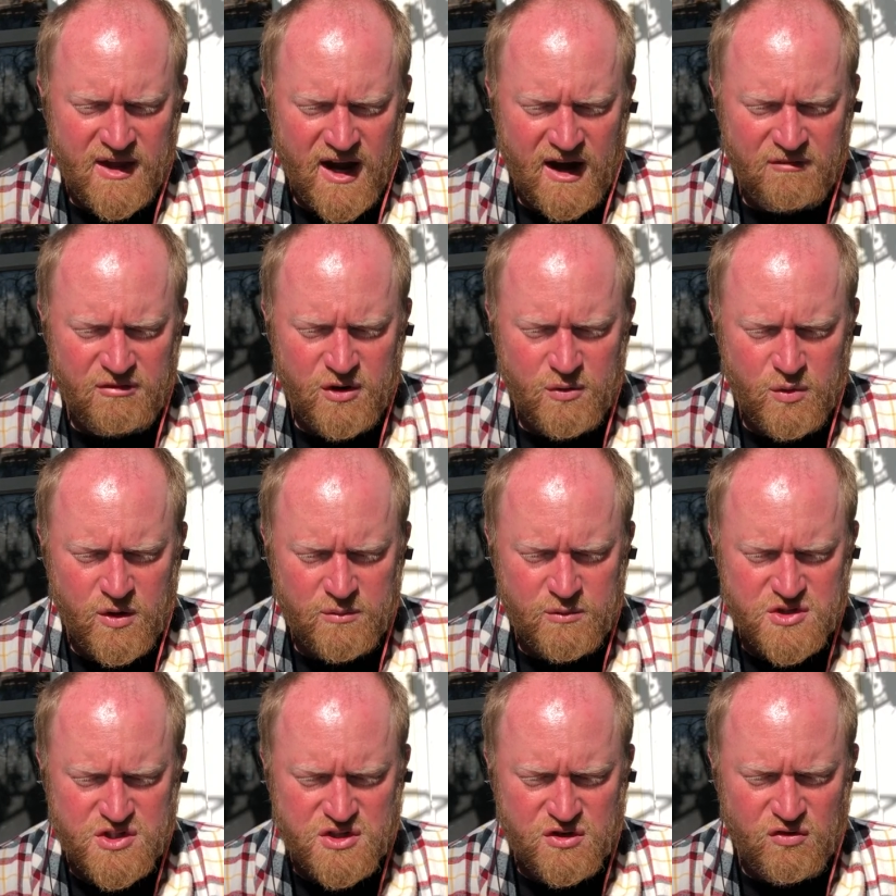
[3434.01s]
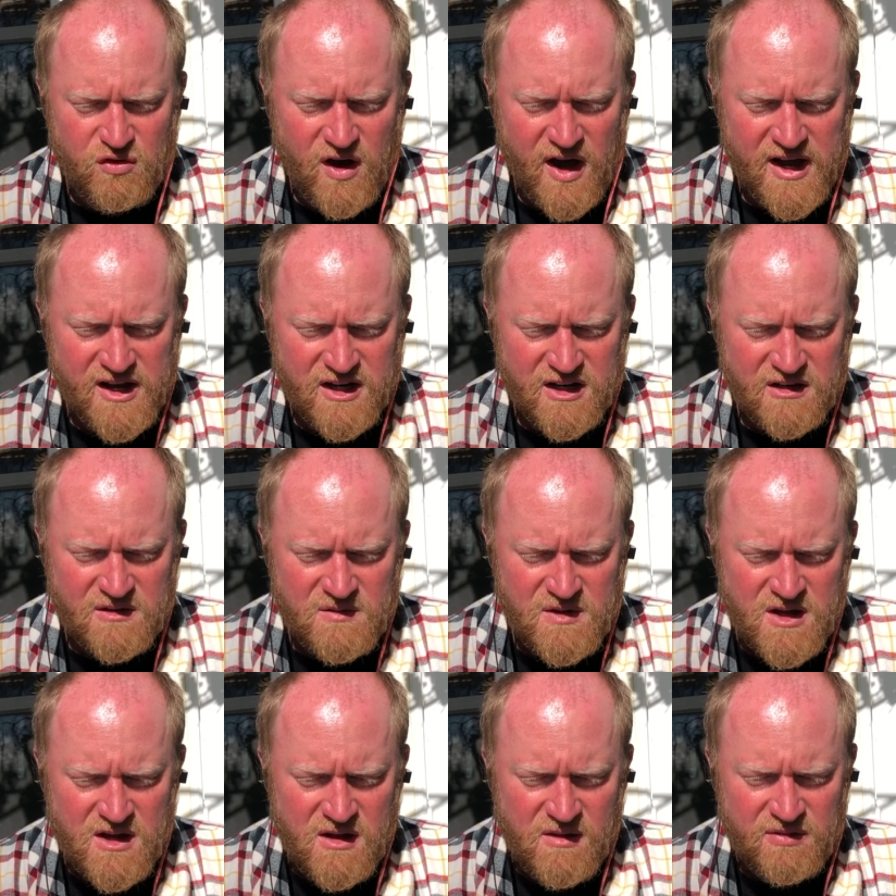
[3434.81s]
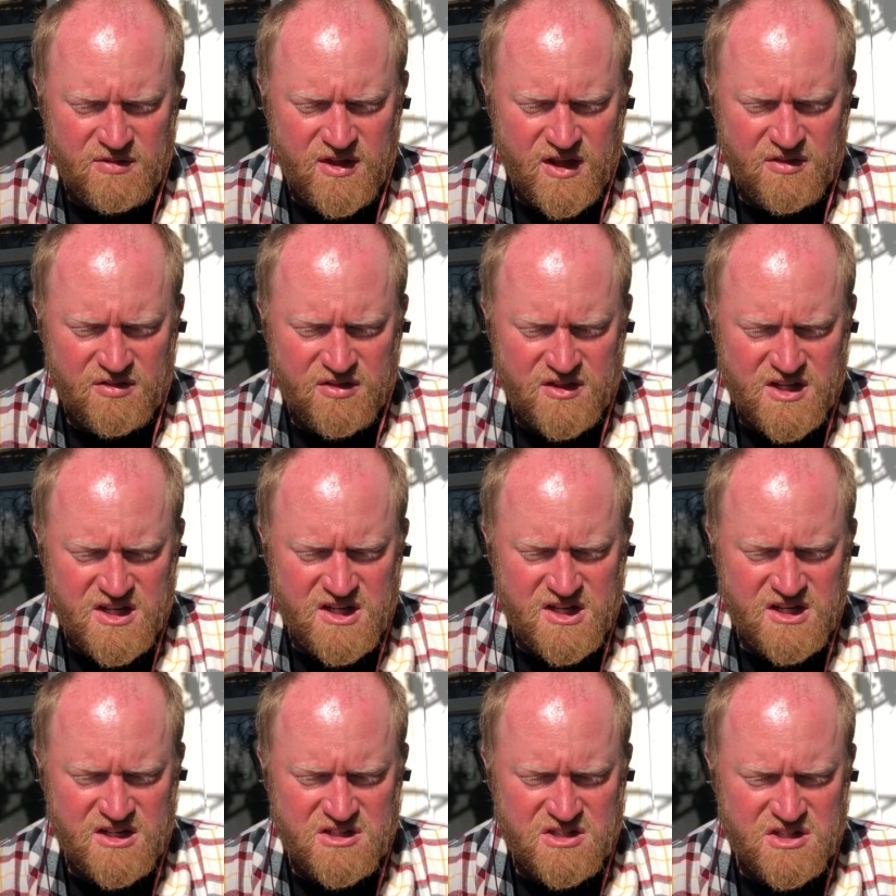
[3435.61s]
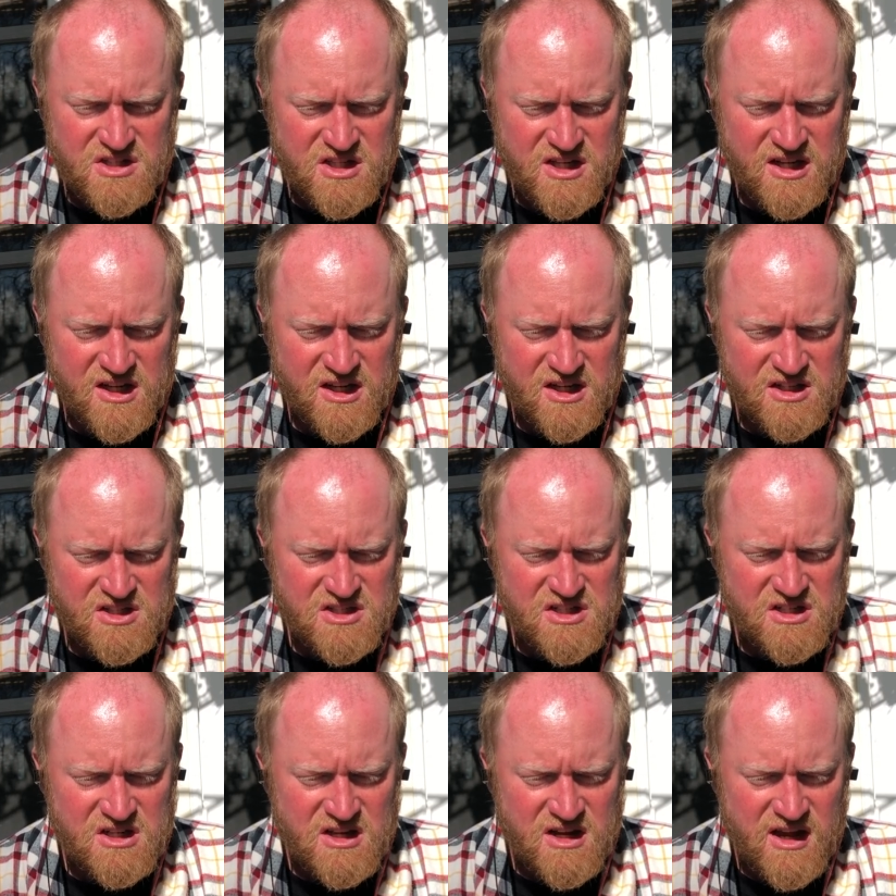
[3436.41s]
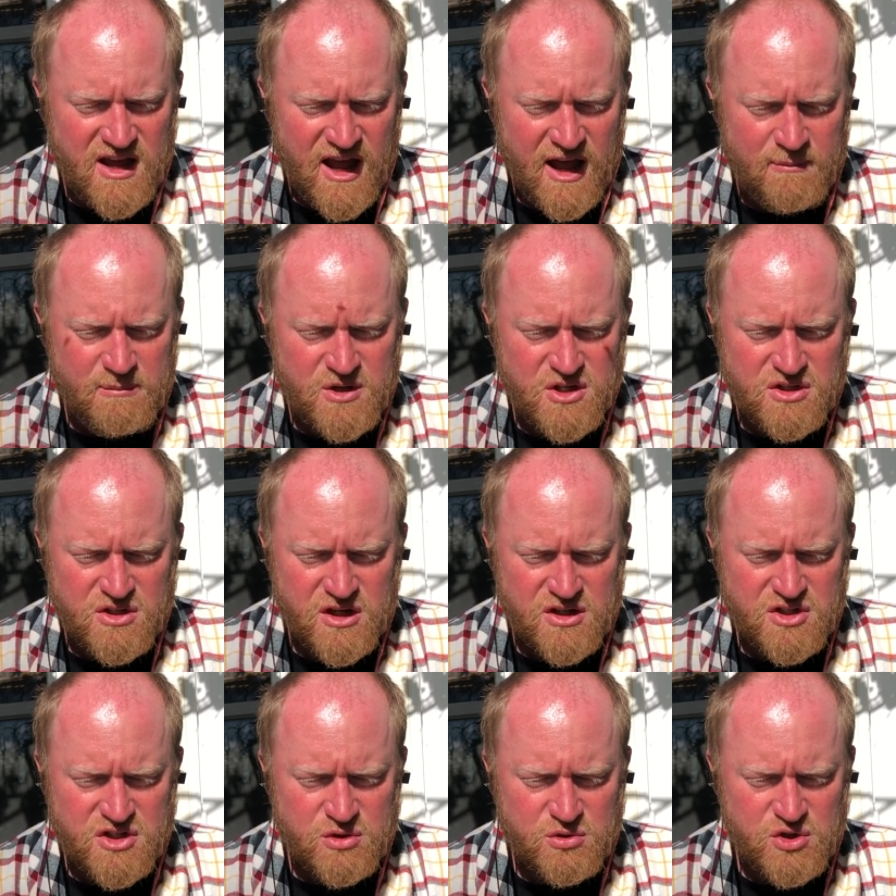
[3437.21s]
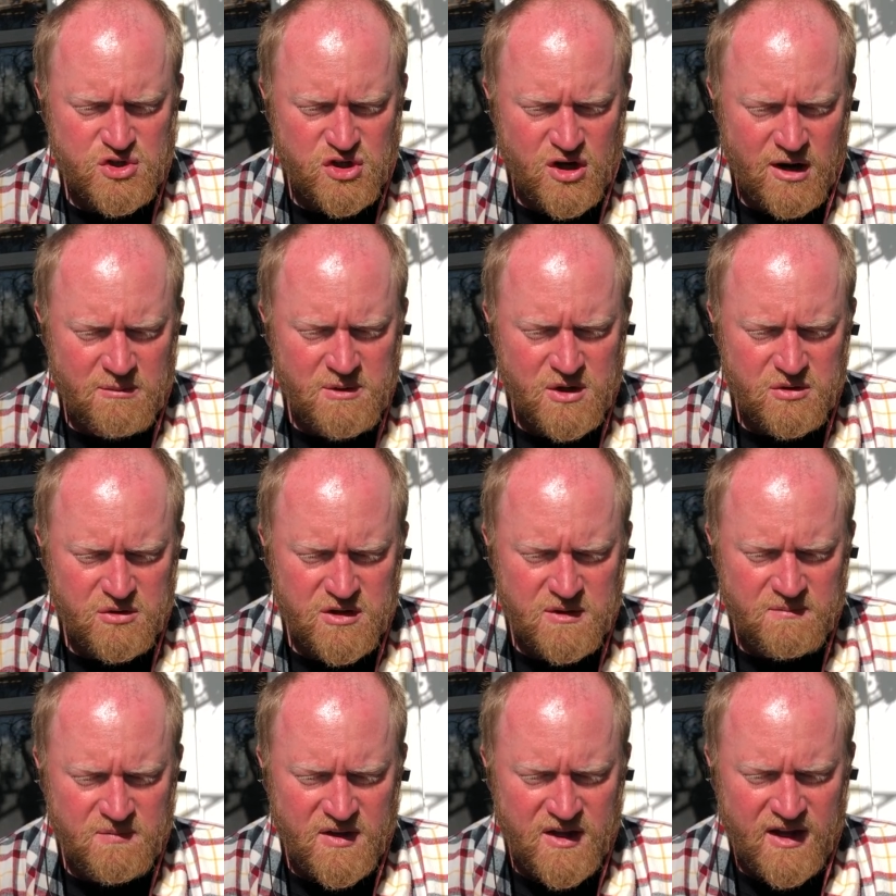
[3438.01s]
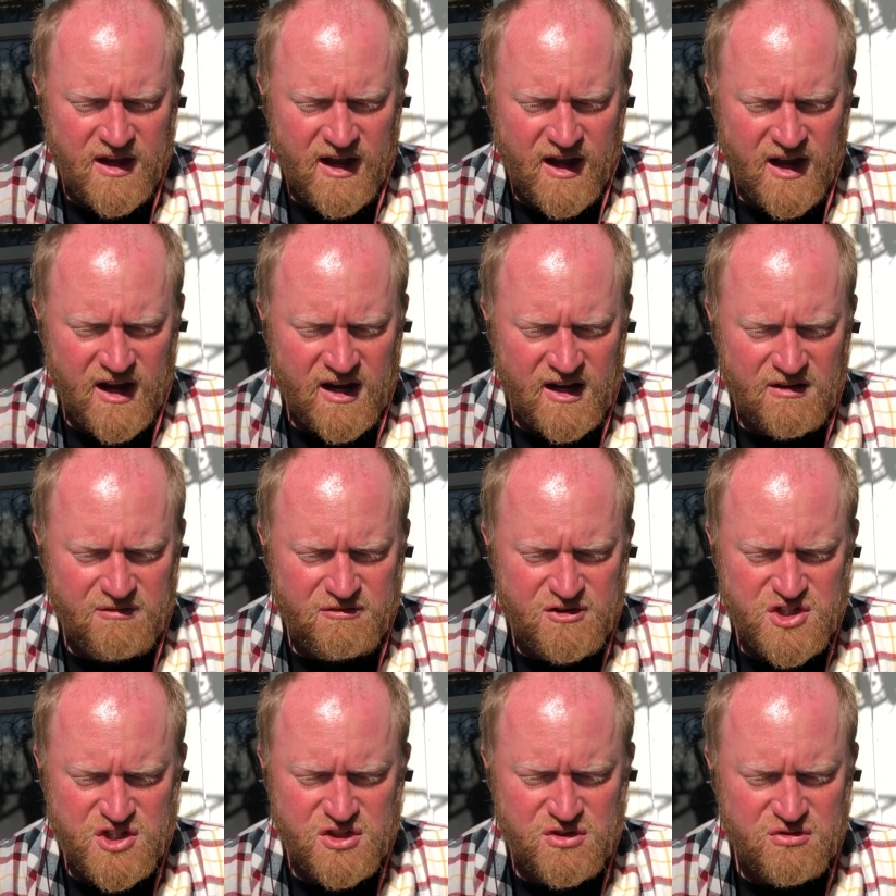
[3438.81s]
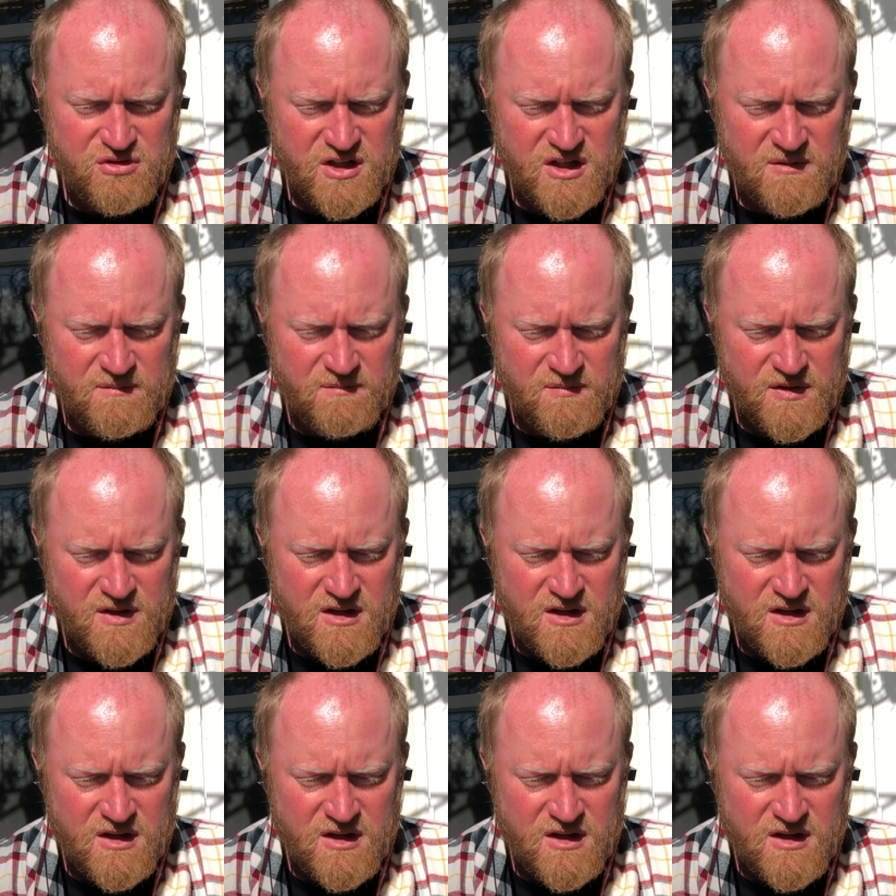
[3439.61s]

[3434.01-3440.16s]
Everyone was delighted that these things had been done so charmingly and efficiently,